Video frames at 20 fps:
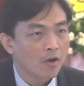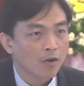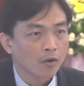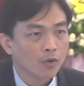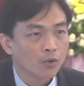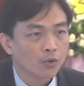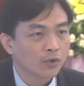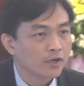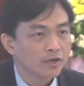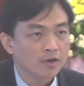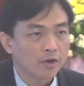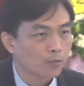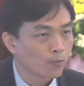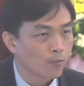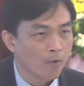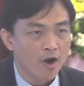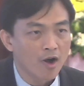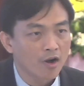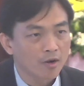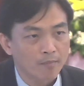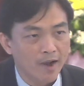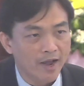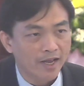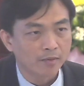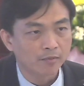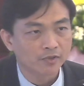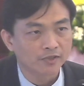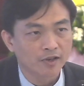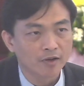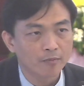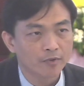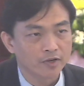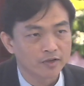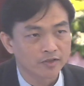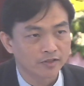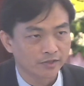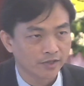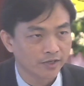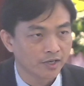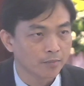could not walk by themselves
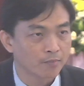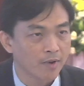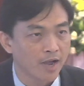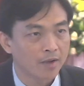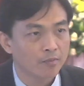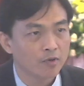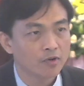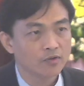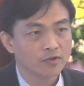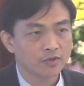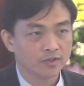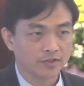because in the Bible it